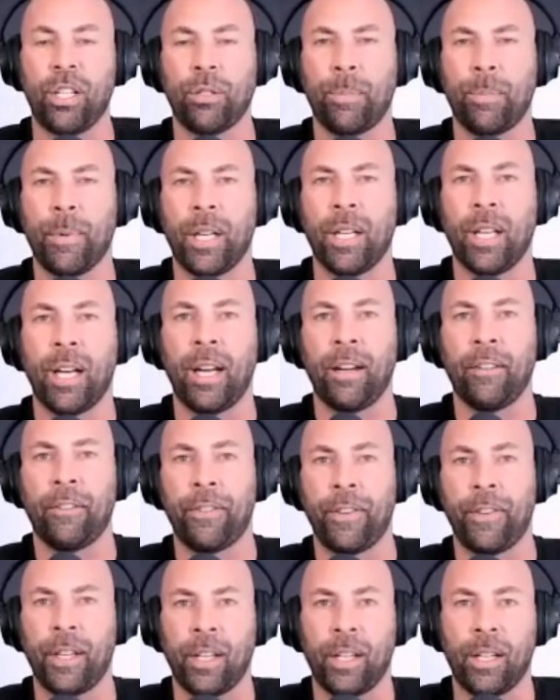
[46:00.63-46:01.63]
my
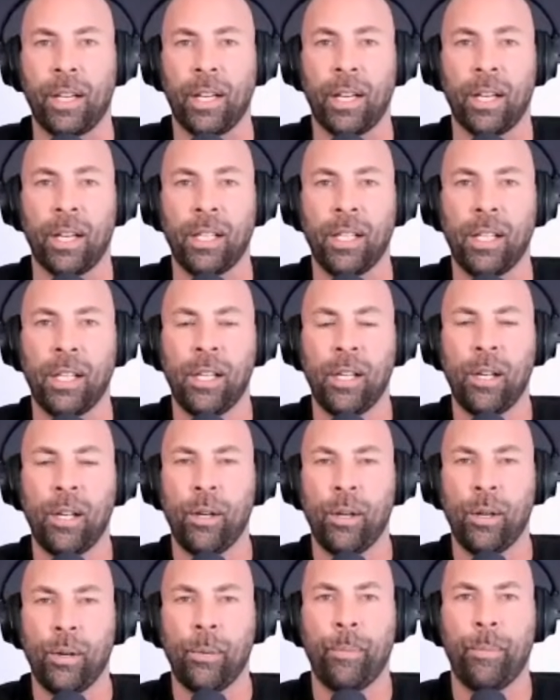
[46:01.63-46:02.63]
life. And,
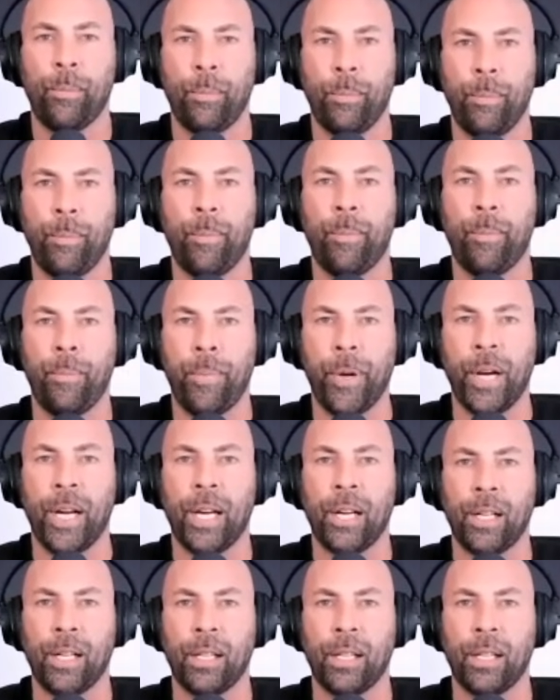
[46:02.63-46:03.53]
but